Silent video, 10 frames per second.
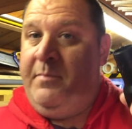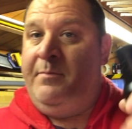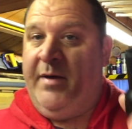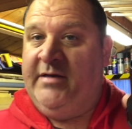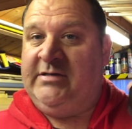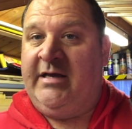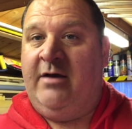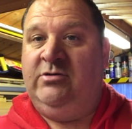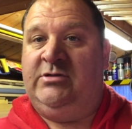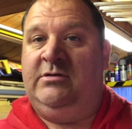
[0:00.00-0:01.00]
But as it
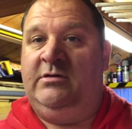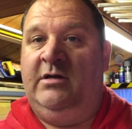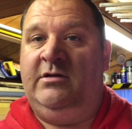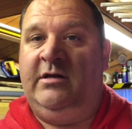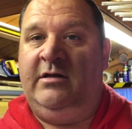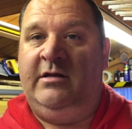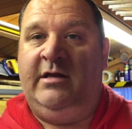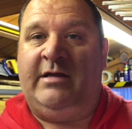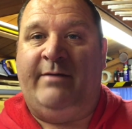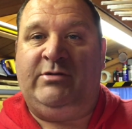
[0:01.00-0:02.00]
goes, the, the, the
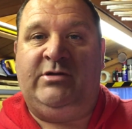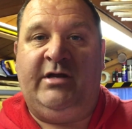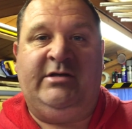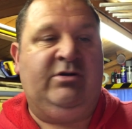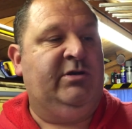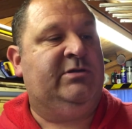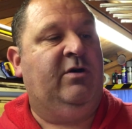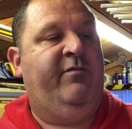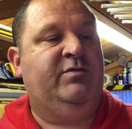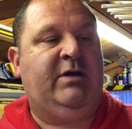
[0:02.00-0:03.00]
adapter to this on
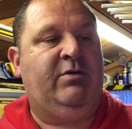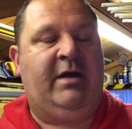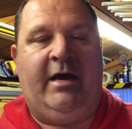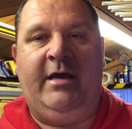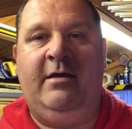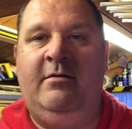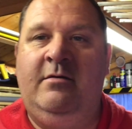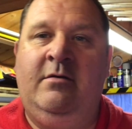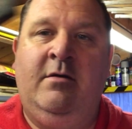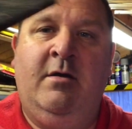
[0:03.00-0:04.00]
itself was okay.
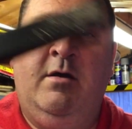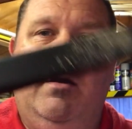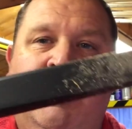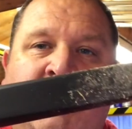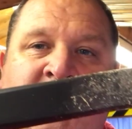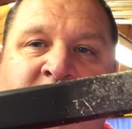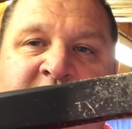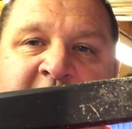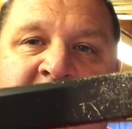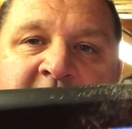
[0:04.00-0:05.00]

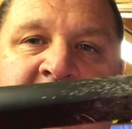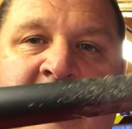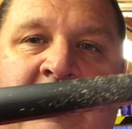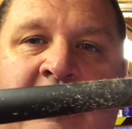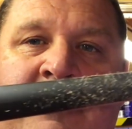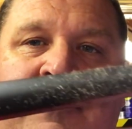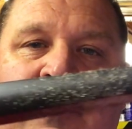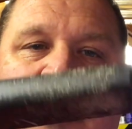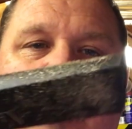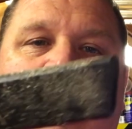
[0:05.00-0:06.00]
Using the,
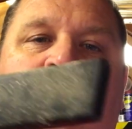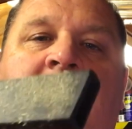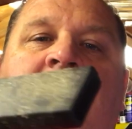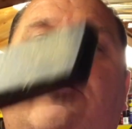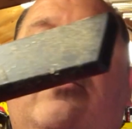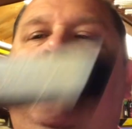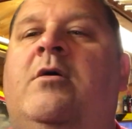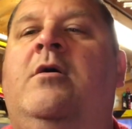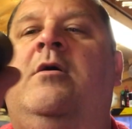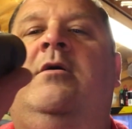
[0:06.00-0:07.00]
uh,
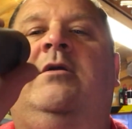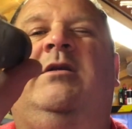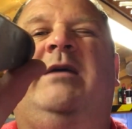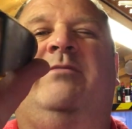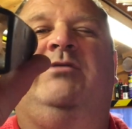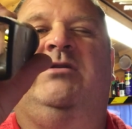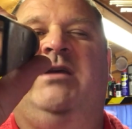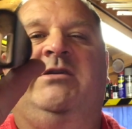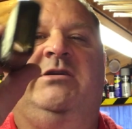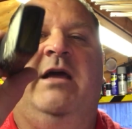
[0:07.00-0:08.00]
the adapter that
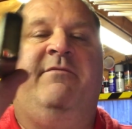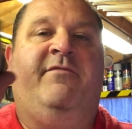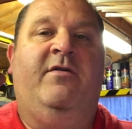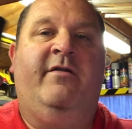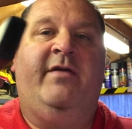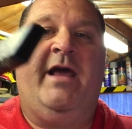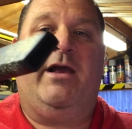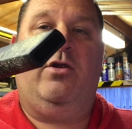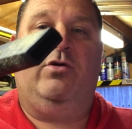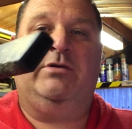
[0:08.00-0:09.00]
takes it down further, that
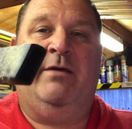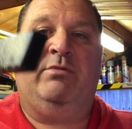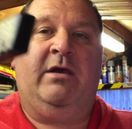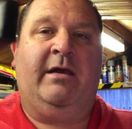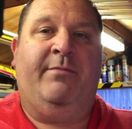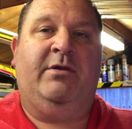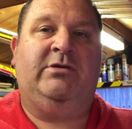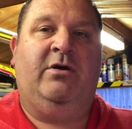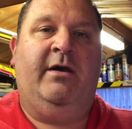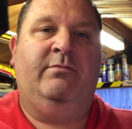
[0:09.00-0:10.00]
clogged up a couple of
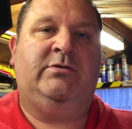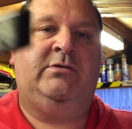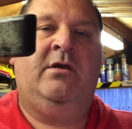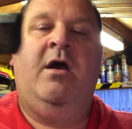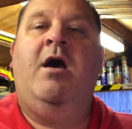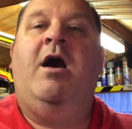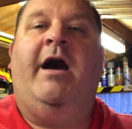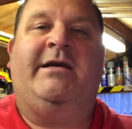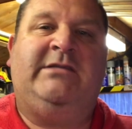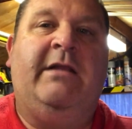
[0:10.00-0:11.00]
times.
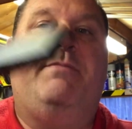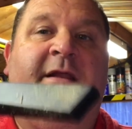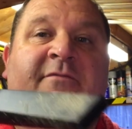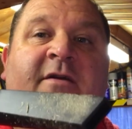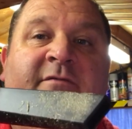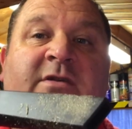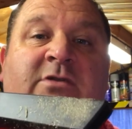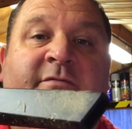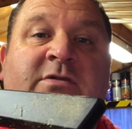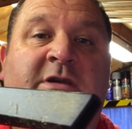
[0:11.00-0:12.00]
I can see the benefit of this,
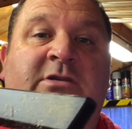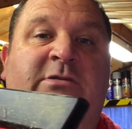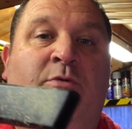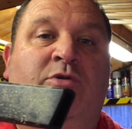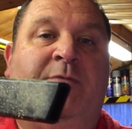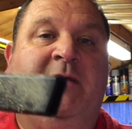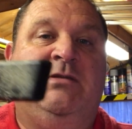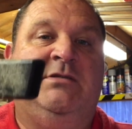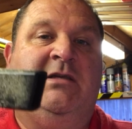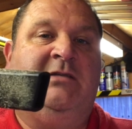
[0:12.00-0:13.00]
obviously, in small
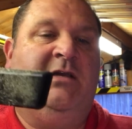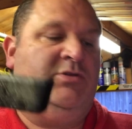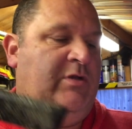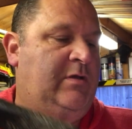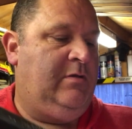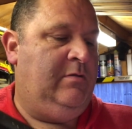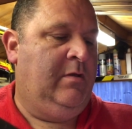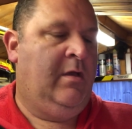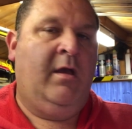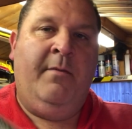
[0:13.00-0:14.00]
spaces, etc.
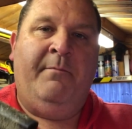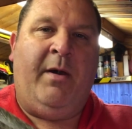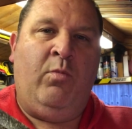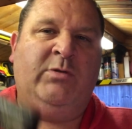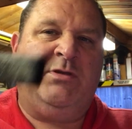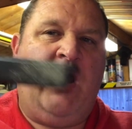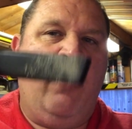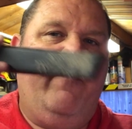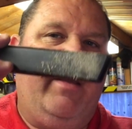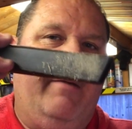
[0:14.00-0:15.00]
But I wasn't
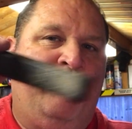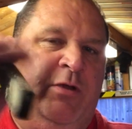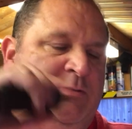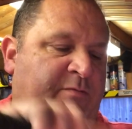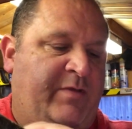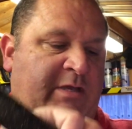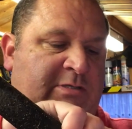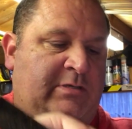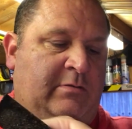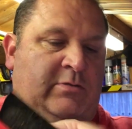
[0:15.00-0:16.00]
overly impressed with
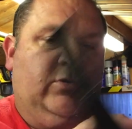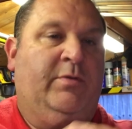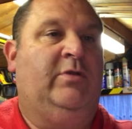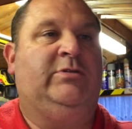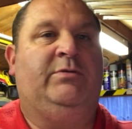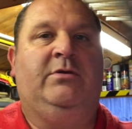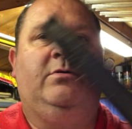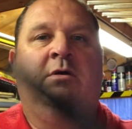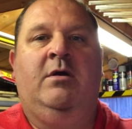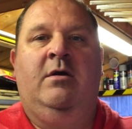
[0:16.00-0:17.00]
this, to be honest with you.
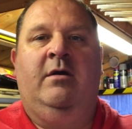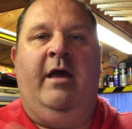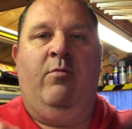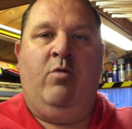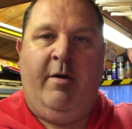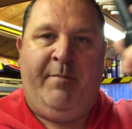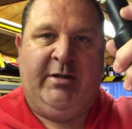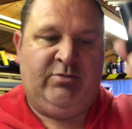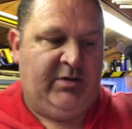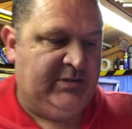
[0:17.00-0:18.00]
It worked
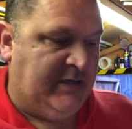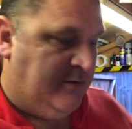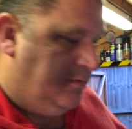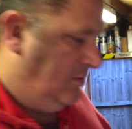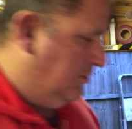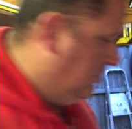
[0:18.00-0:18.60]
better on its own.